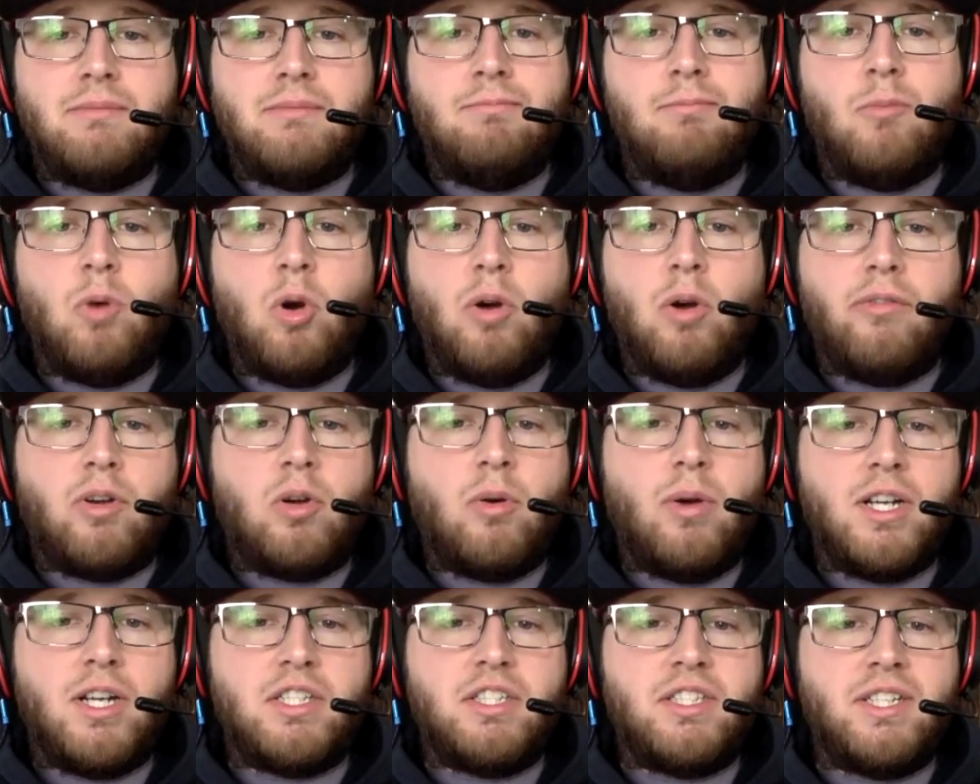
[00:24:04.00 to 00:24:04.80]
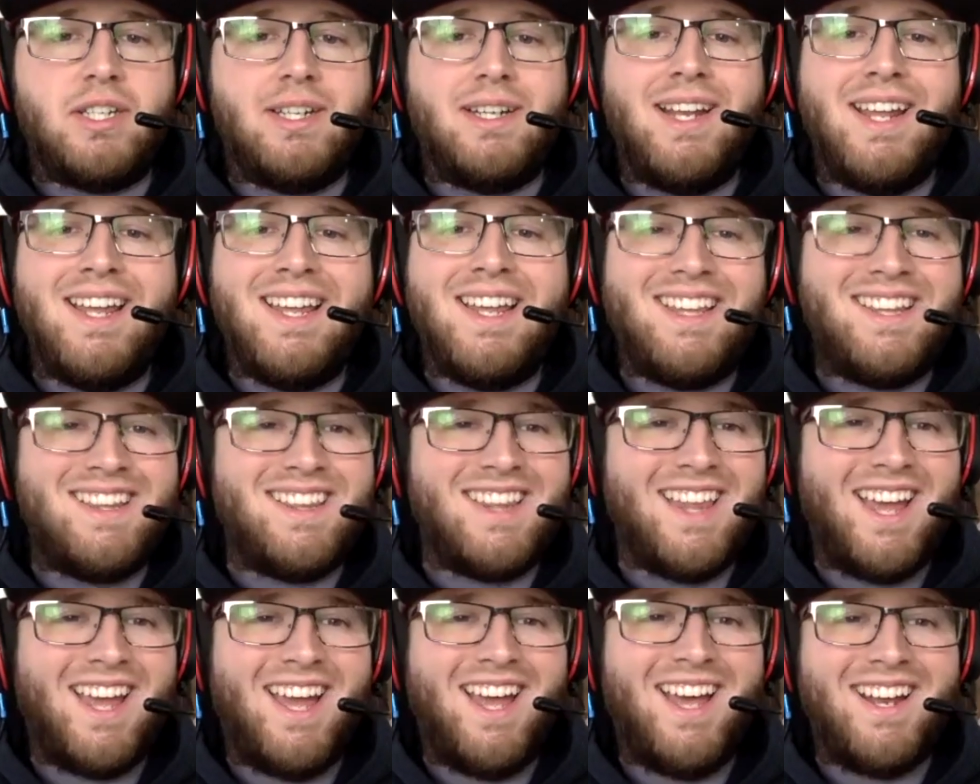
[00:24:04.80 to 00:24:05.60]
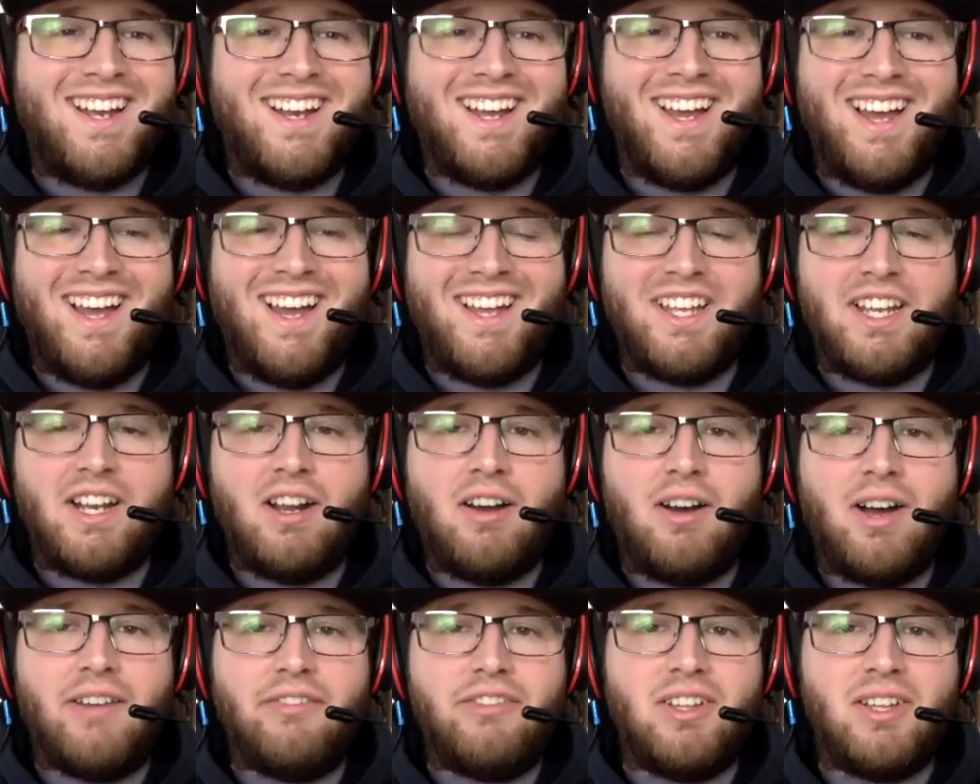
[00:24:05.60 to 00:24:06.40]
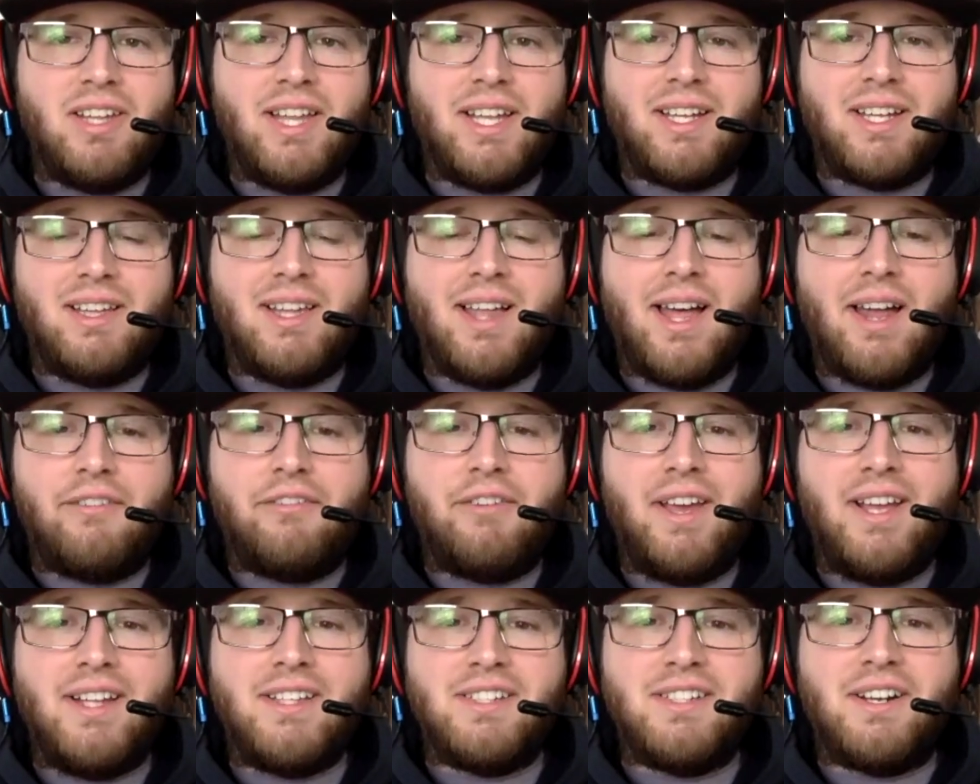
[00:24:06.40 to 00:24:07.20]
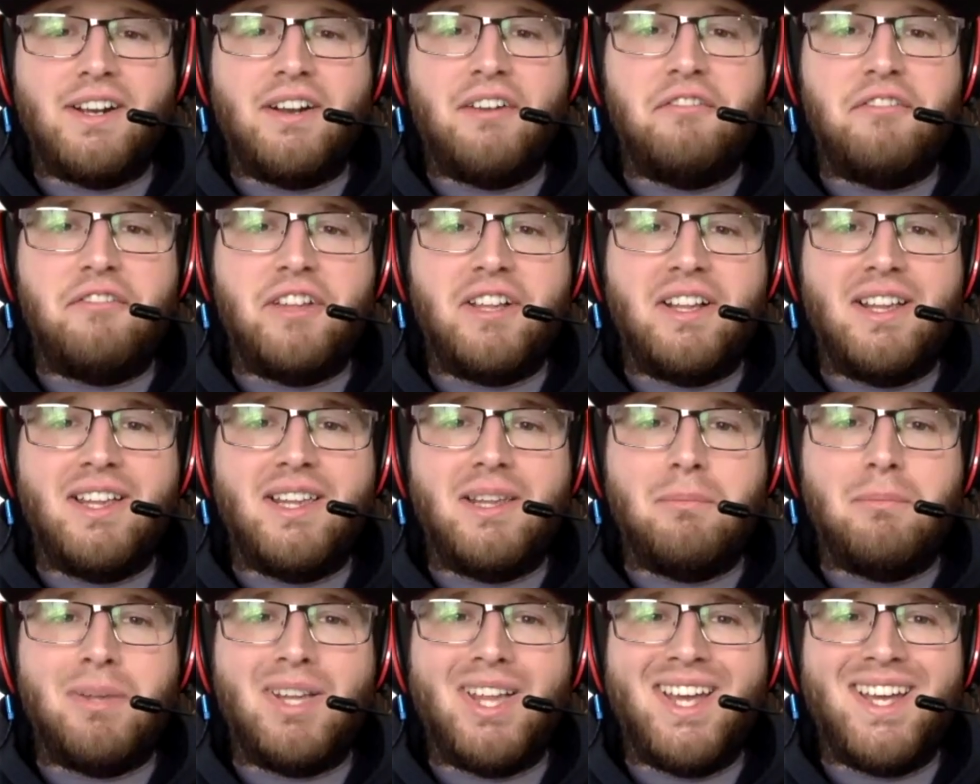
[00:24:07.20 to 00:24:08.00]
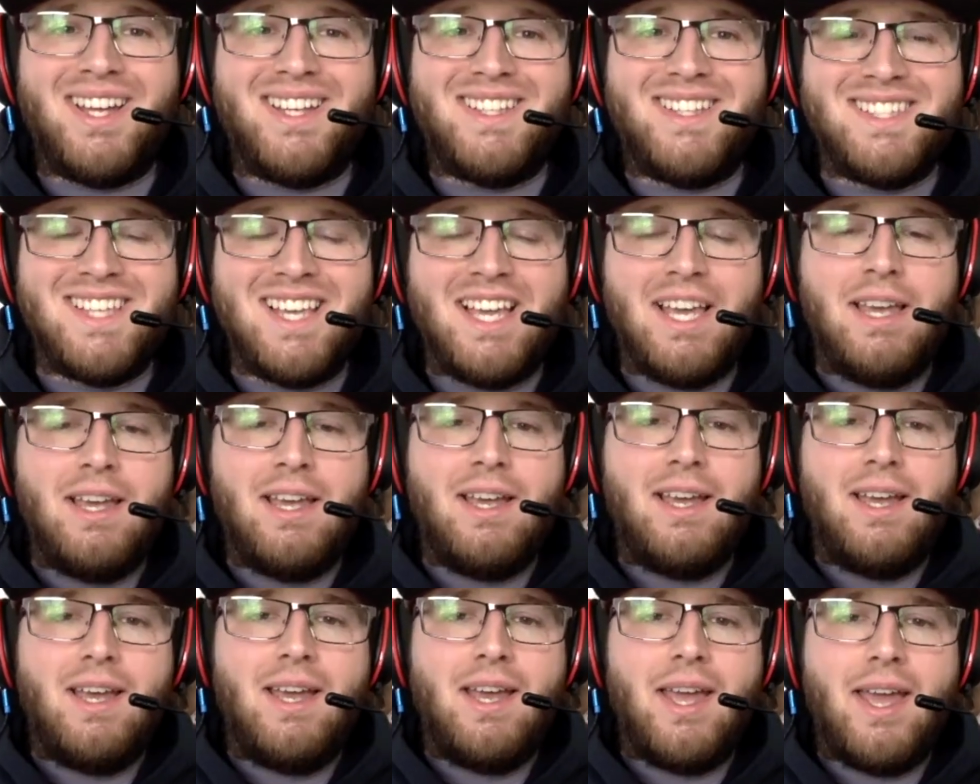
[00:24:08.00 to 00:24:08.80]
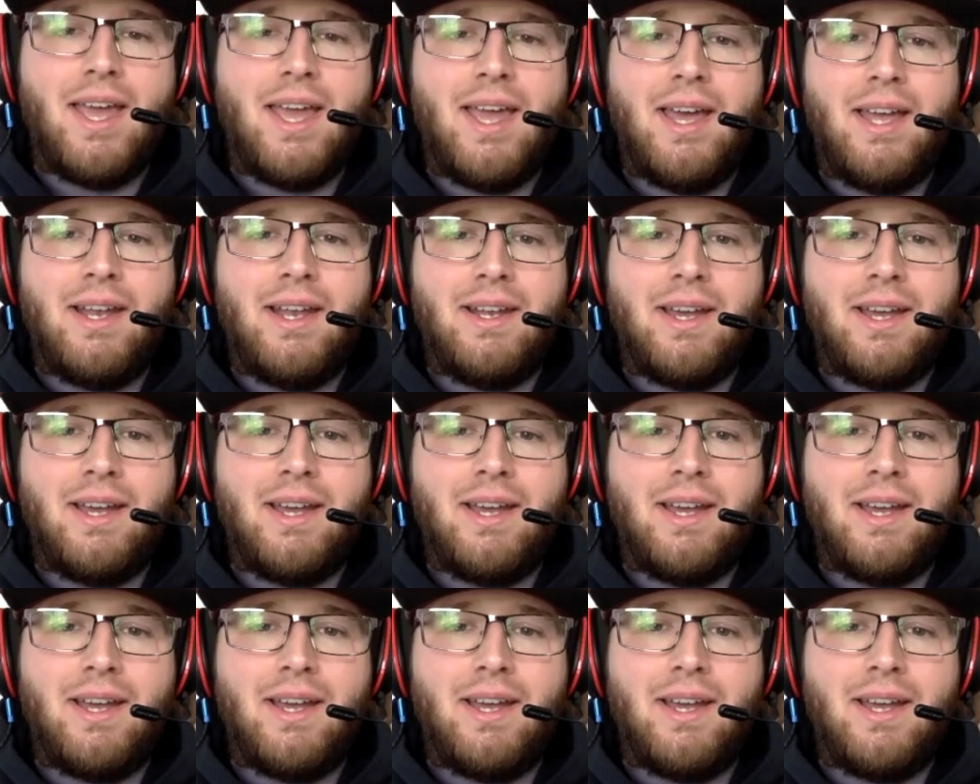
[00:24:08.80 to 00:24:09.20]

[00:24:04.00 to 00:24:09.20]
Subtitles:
more of a question that I feel like a lot of fans are going to fill in the blanks. And